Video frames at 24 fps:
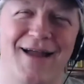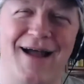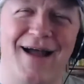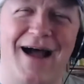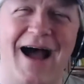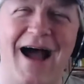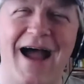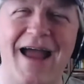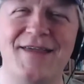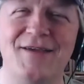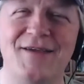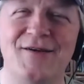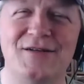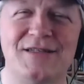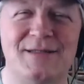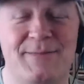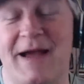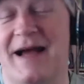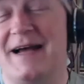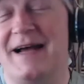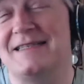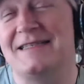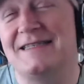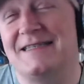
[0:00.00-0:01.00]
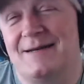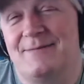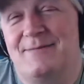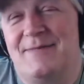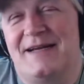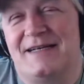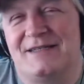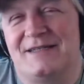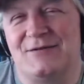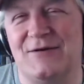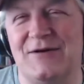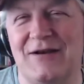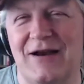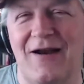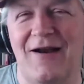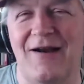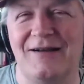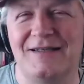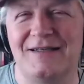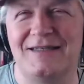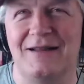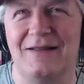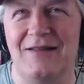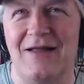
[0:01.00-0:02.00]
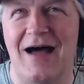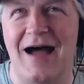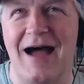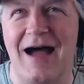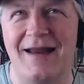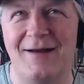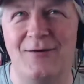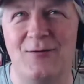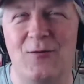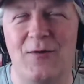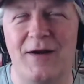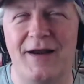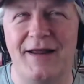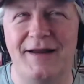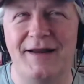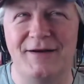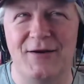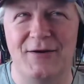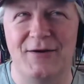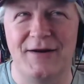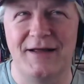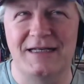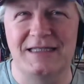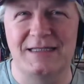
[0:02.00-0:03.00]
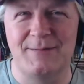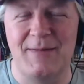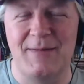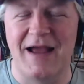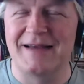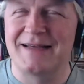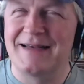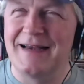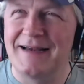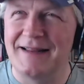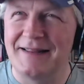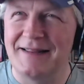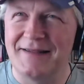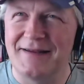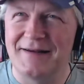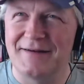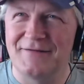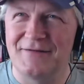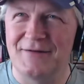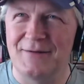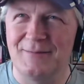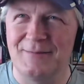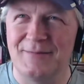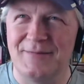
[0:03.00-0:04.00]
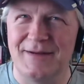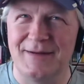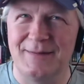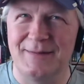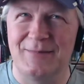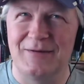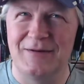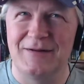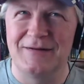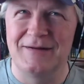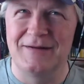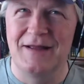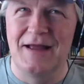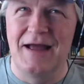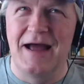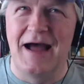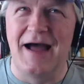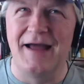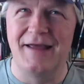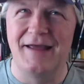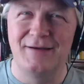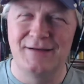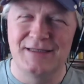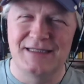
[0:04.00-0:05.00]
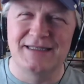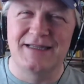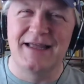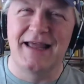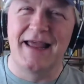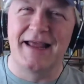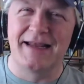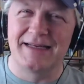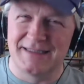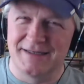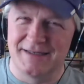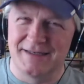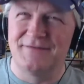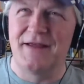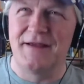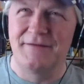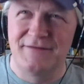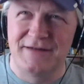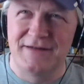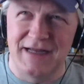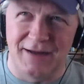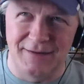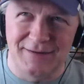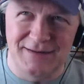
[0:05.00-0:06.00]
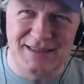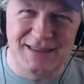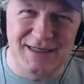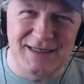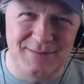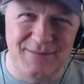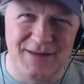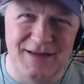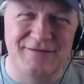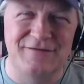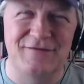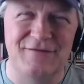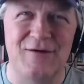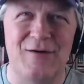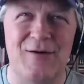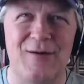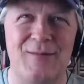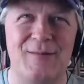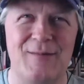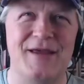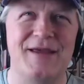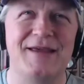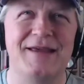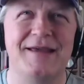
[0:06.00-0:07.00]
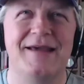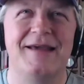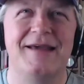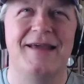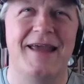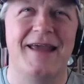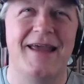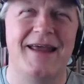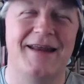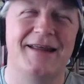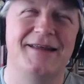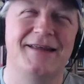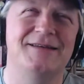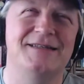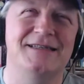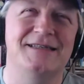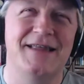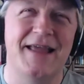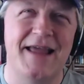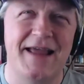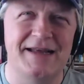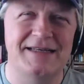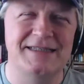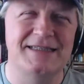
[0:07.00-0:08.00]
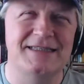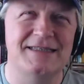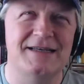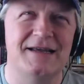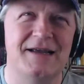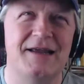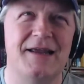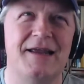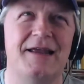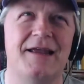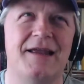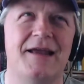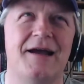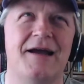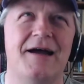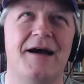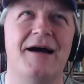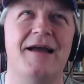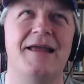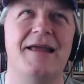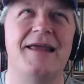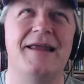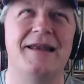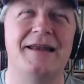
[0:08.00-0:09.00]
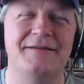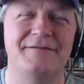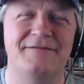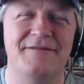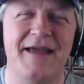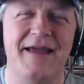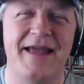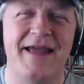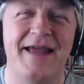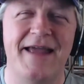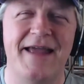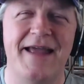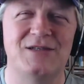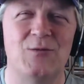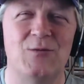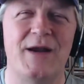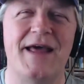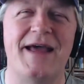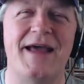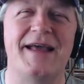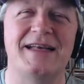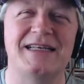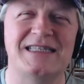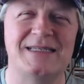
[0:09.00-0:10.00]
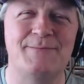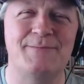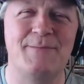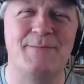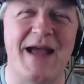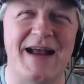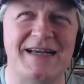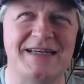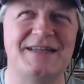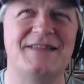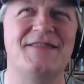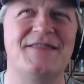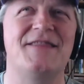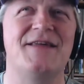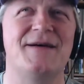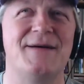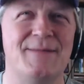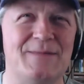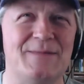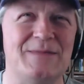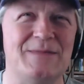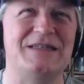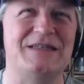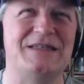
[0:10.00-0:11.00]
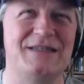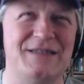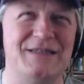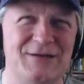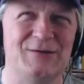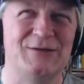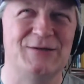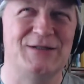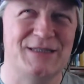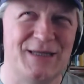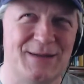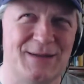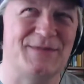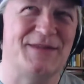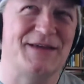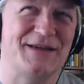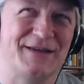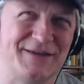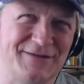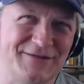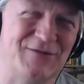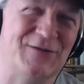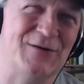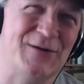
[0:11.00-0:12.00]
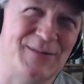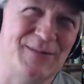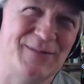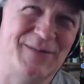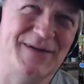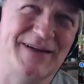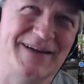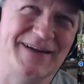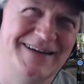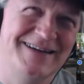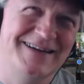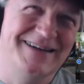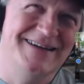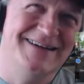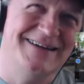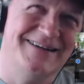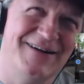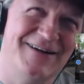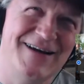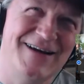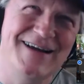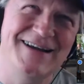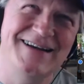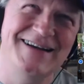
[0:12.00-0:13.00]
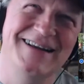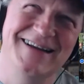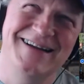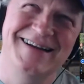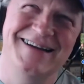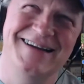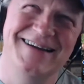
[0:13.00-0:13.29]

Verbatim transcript: I use best and best regards a lot when I don't expect anything from people. I use thanks if they've done something for me, and I use thanks uh, in advance when I expect them to do something for me, right?